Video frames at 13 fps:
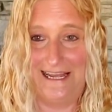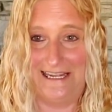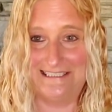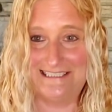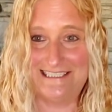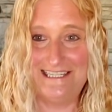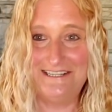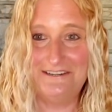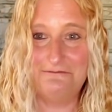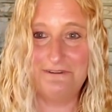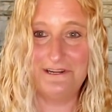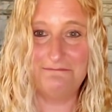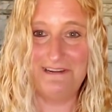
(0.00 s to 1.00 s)
Until
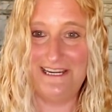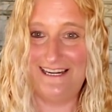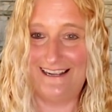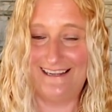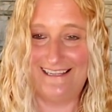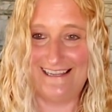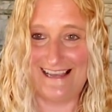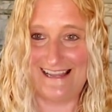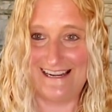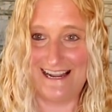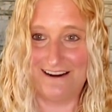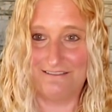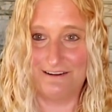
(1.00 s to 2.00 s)
we meet again,
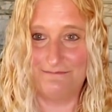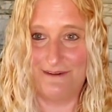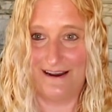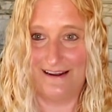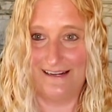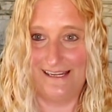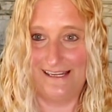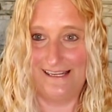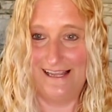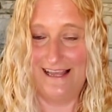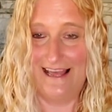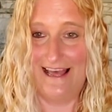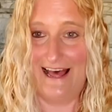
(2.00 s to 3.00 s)
everybody,
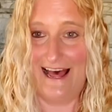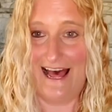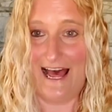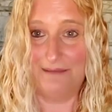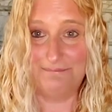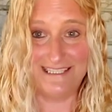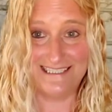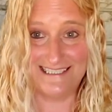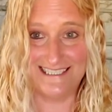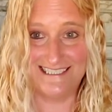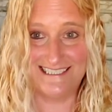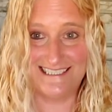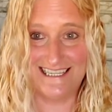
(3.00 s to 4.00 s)
happy
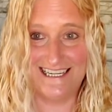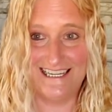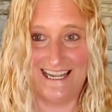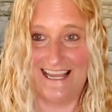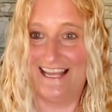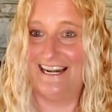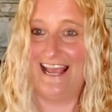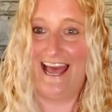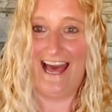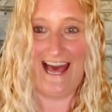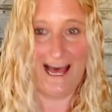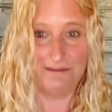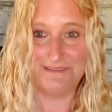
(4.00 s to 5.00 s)
stitching and
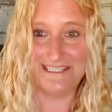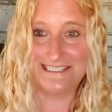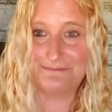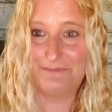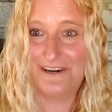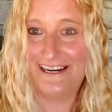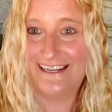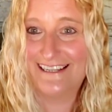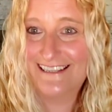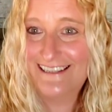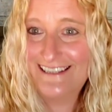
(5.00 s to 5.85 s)
happy spring.